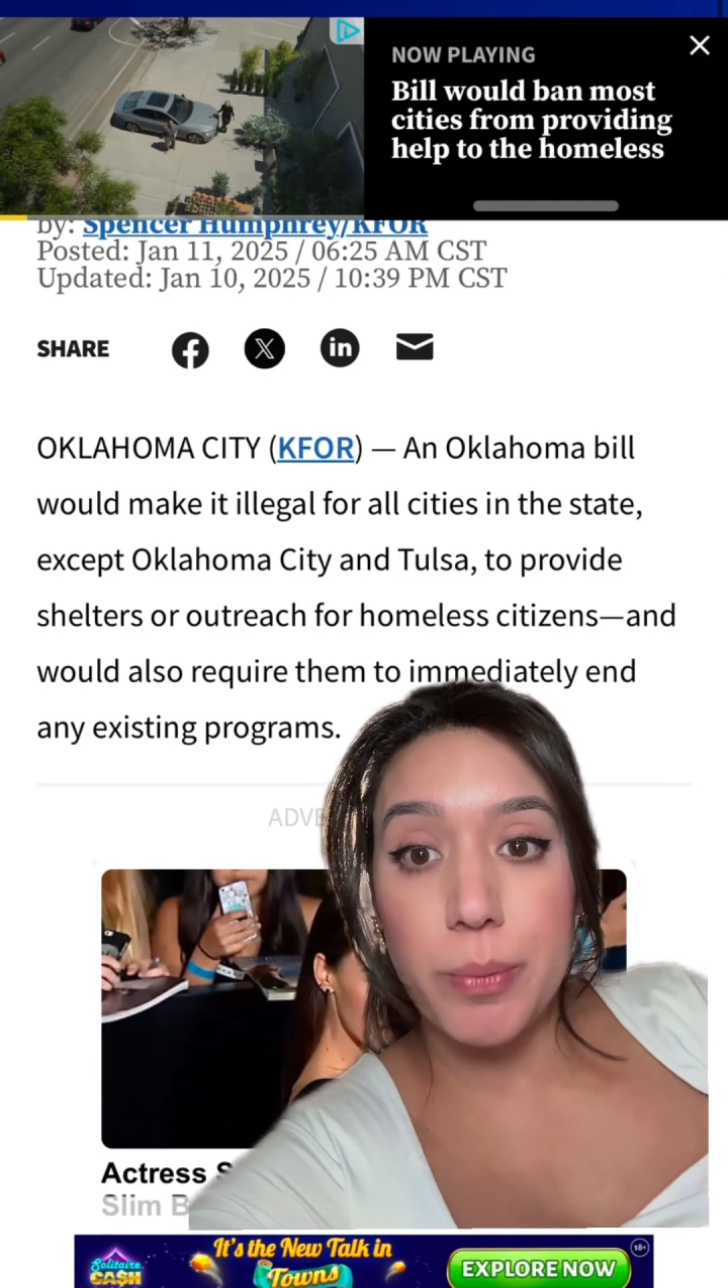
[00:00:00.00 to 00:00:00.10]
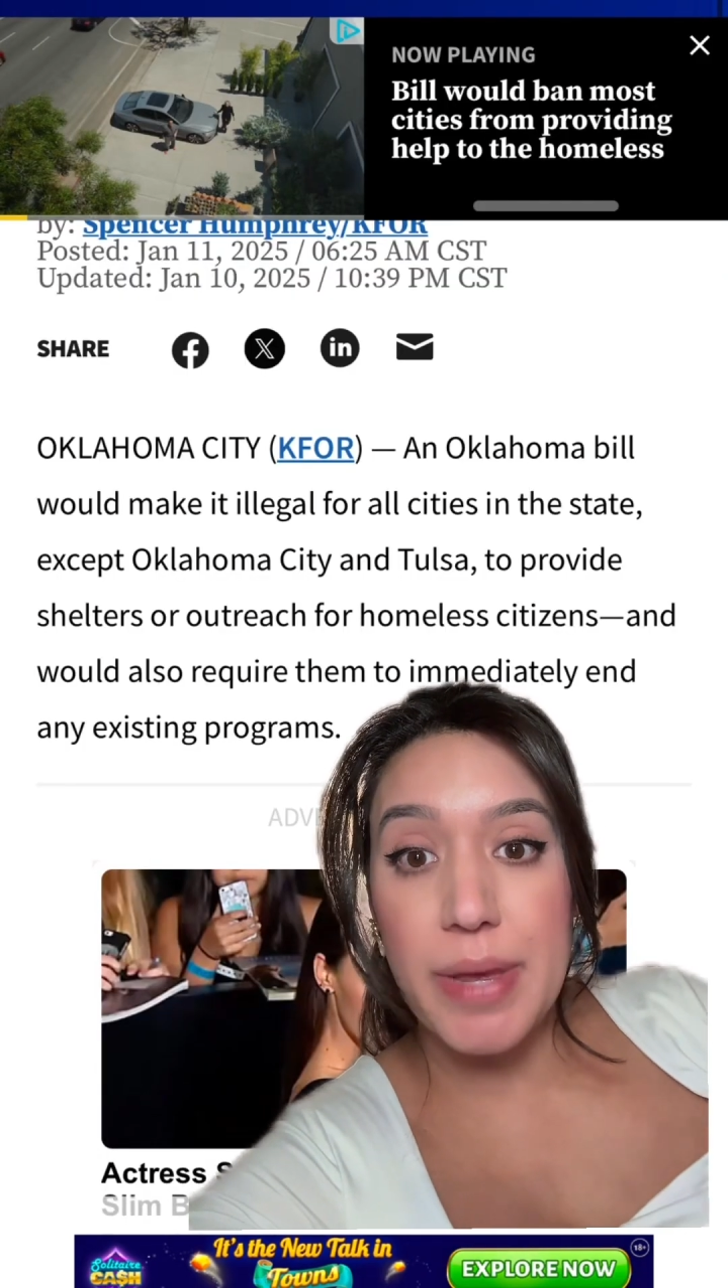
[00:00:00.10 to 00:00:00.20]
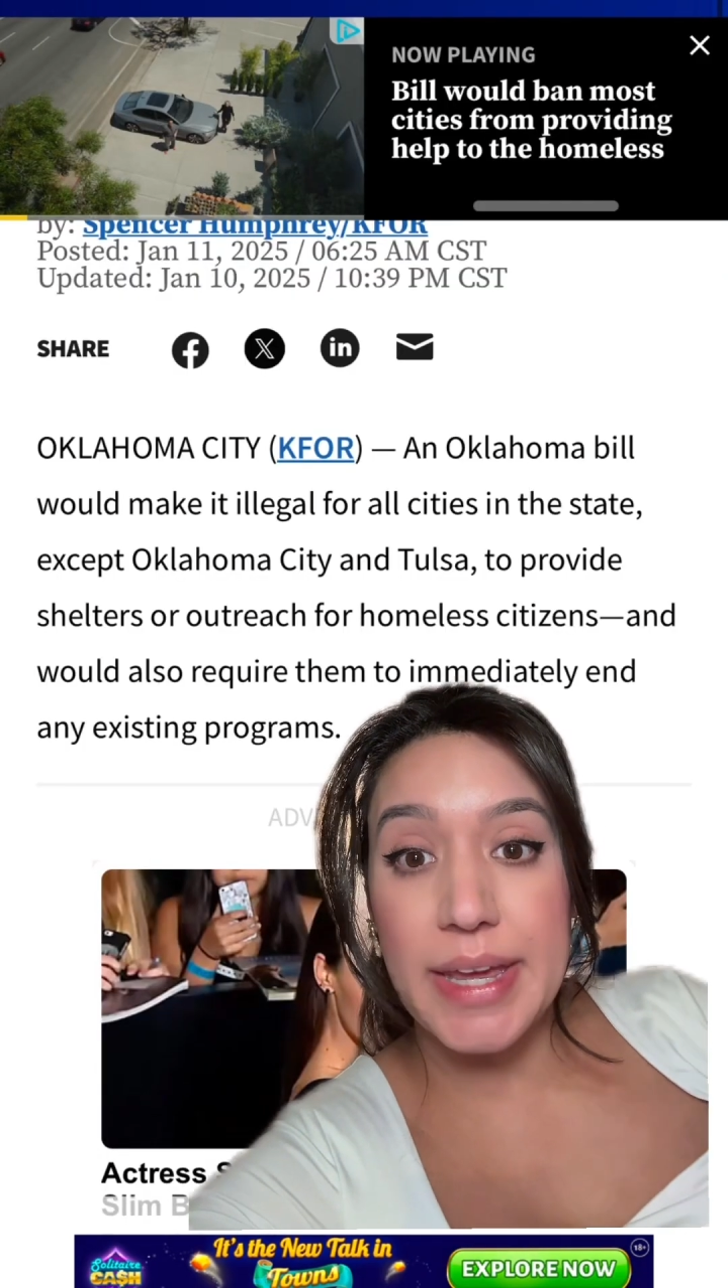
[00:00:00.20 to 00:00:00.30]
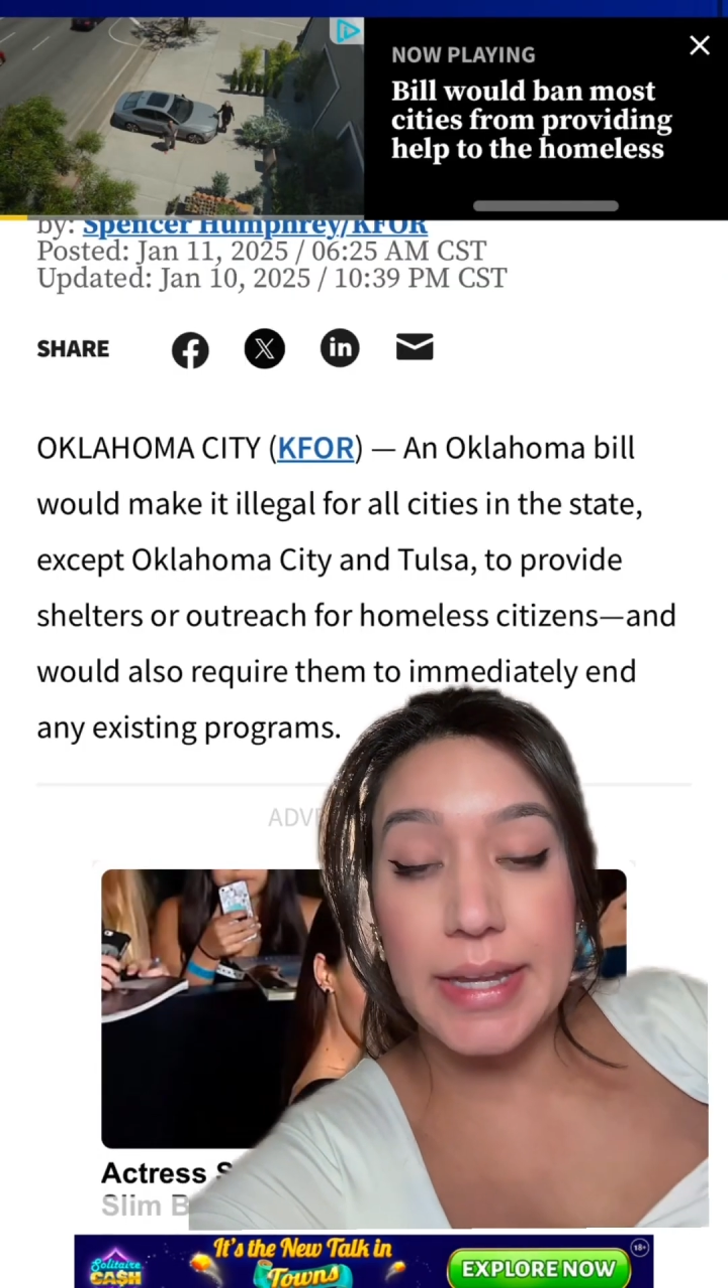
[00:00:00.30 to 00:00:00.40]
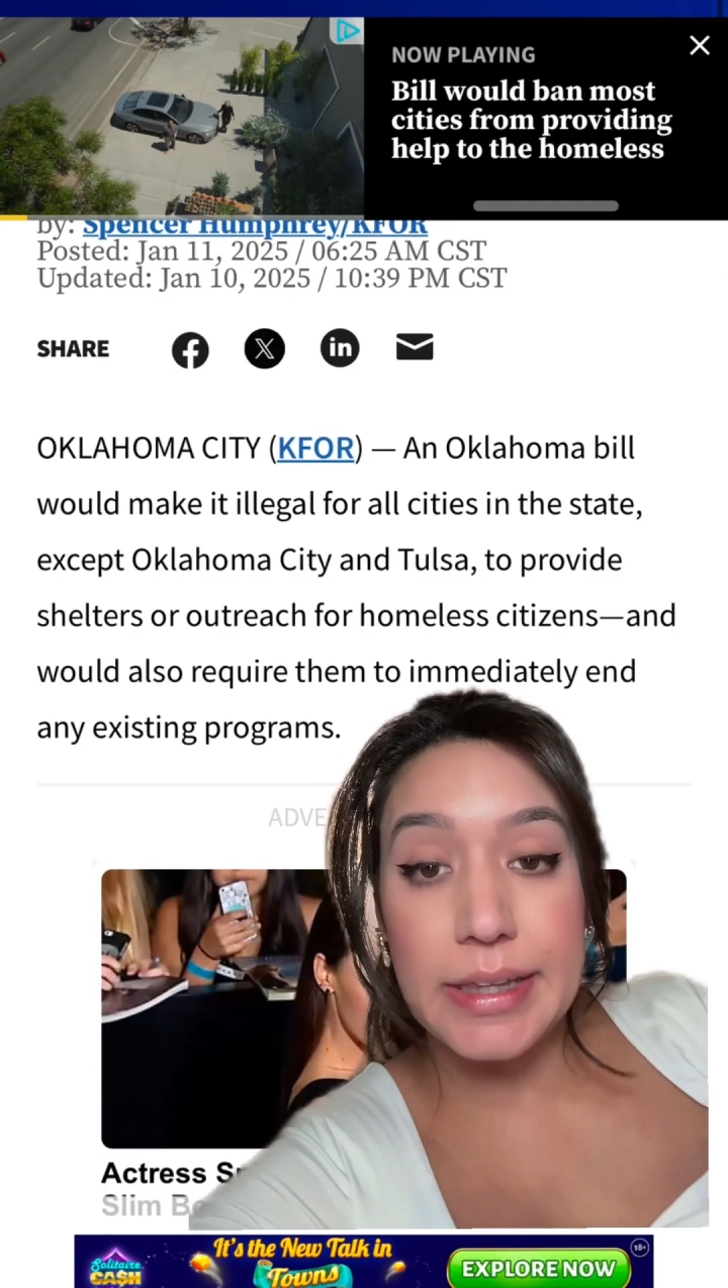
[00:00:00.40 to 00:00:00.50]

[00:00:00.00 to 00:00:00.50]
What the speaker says: would make it